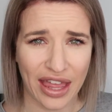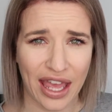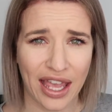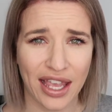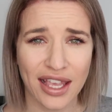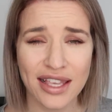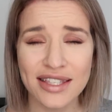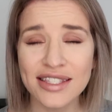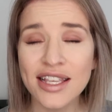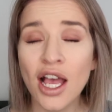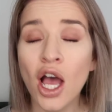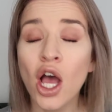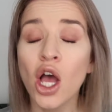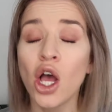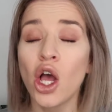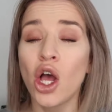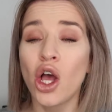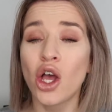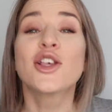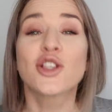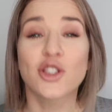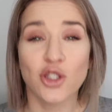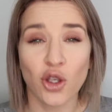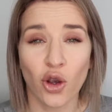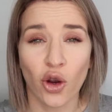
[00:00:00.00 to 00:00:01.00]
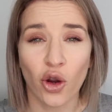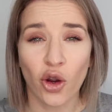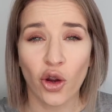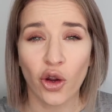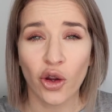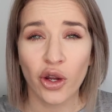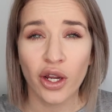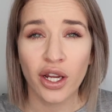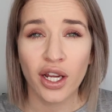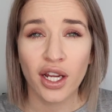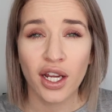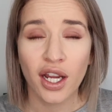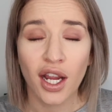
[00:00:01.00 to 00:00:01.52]
thanks.
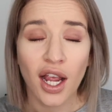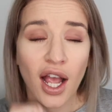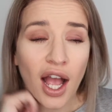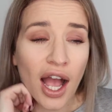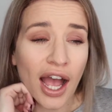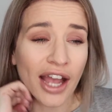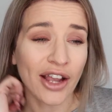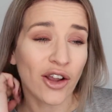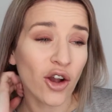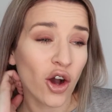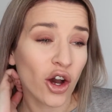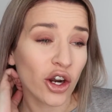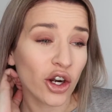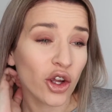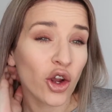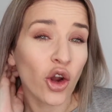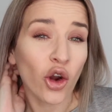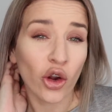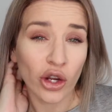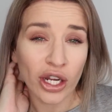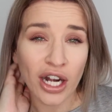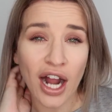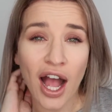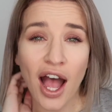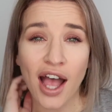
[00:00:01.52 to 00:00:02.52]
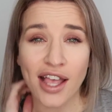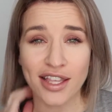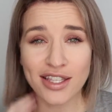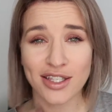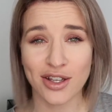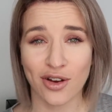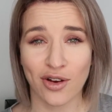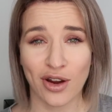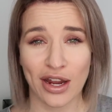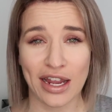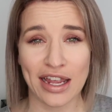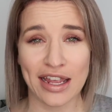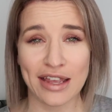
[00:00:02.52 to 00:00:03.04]
So I got coconut ice
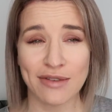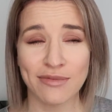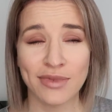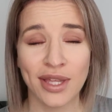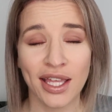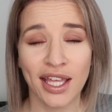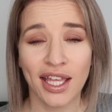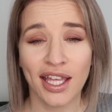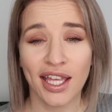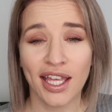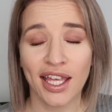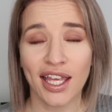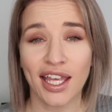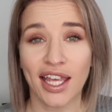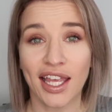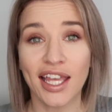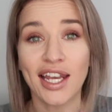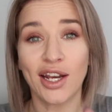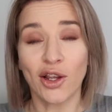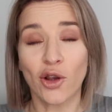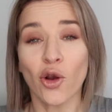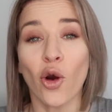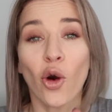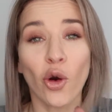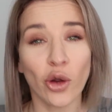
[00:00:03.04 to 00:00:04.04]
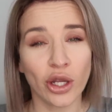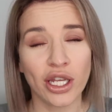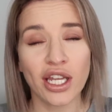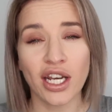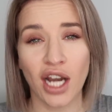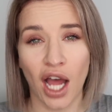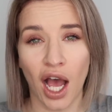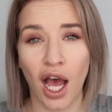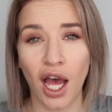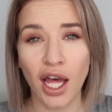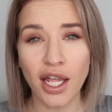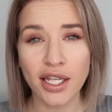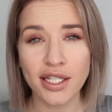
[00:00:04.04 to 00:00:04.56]
cream in a
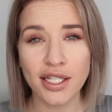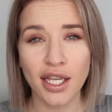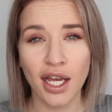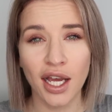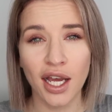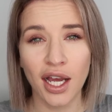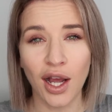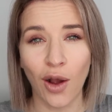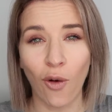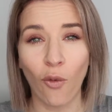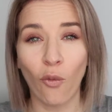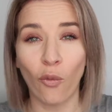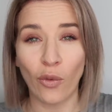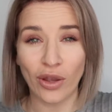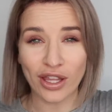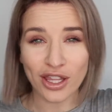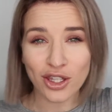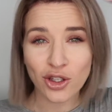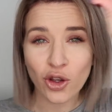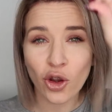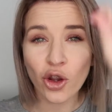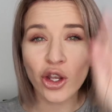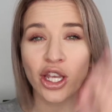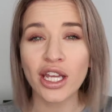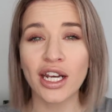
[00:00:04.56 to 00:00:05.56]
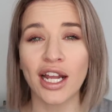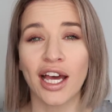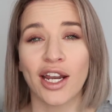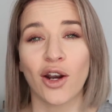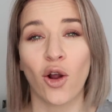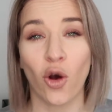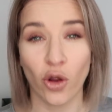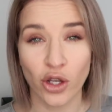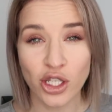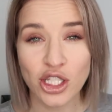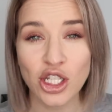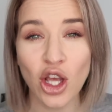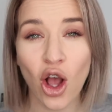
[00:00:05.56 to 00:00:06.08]
coconut with coconut
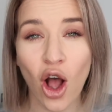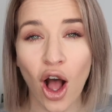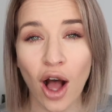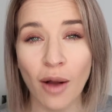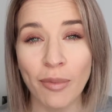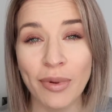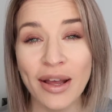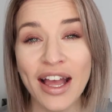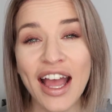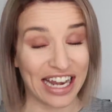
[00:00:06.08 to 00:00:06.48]
on top,